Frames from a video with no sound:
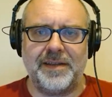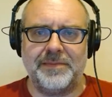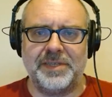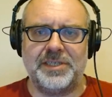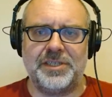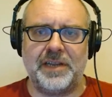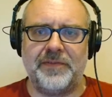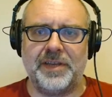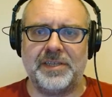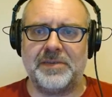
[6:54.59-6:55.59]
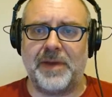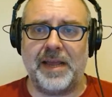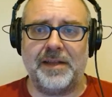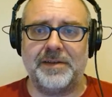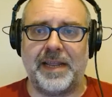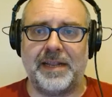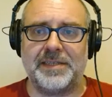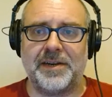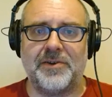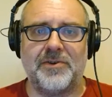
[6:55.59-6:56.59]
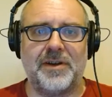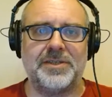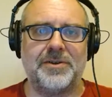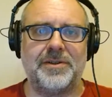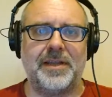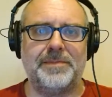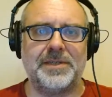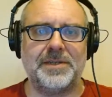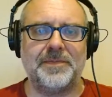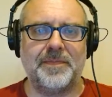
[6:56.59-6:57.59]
a mischievous smile dancing across her lips.